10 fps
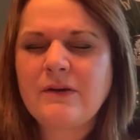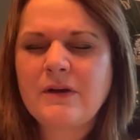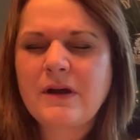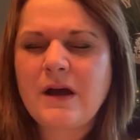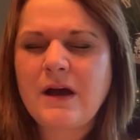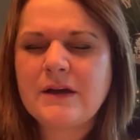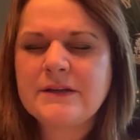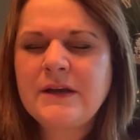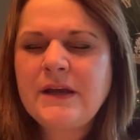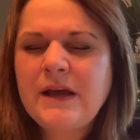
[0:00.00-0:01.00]
Lord God.
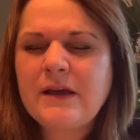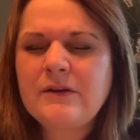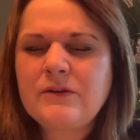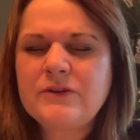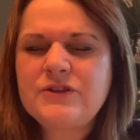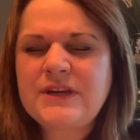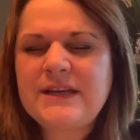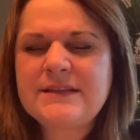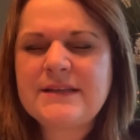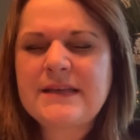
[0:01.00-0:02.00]
And Lord
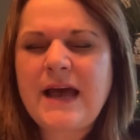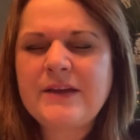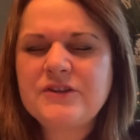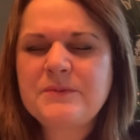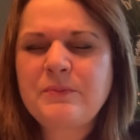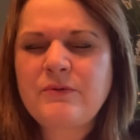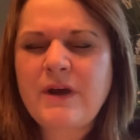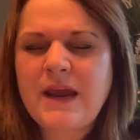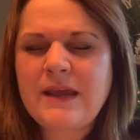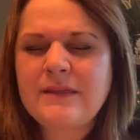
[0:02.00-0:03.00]
Jesus, I just
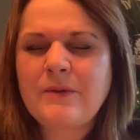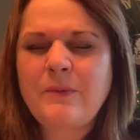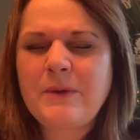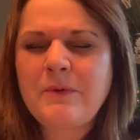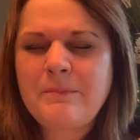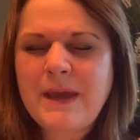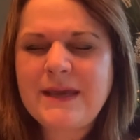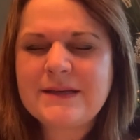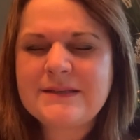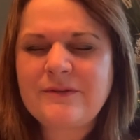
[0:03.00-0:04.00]
pray that we will
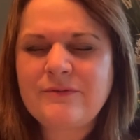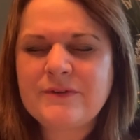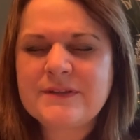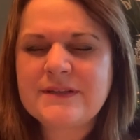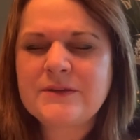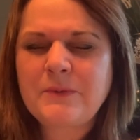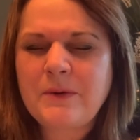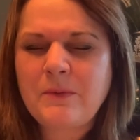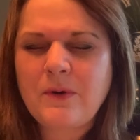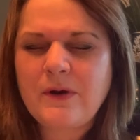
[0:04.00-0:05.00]
make a difference as we
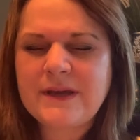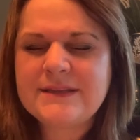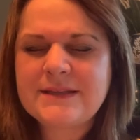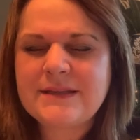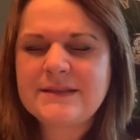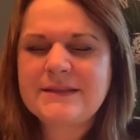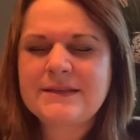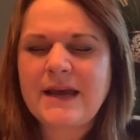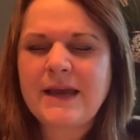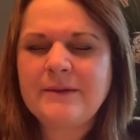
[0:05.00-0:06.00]
walk into this
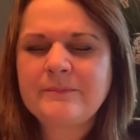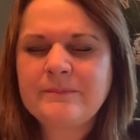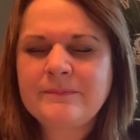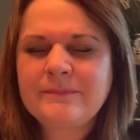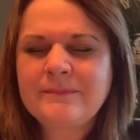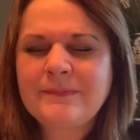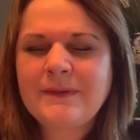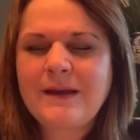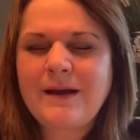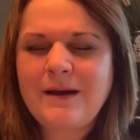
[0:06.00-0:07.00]
day.
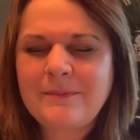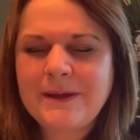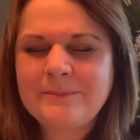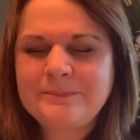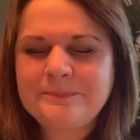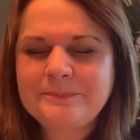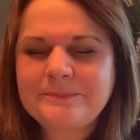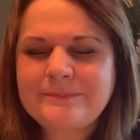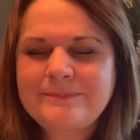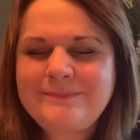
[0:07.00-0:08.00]
Amen.
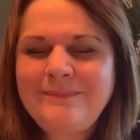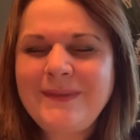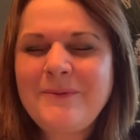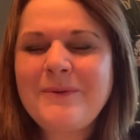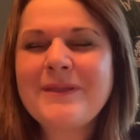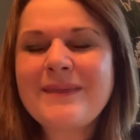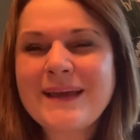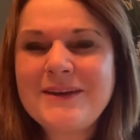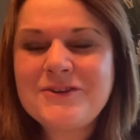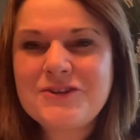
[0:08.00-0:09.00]
Well,
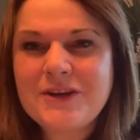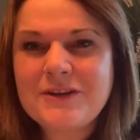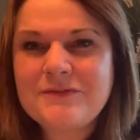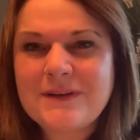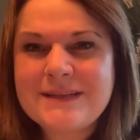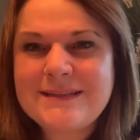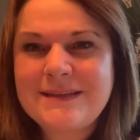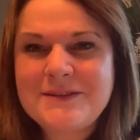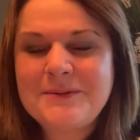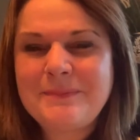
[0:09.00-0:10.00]
thank you, church, for
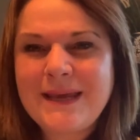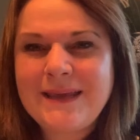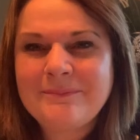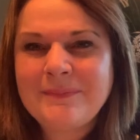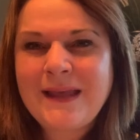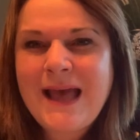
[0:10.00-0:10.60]
listening to me.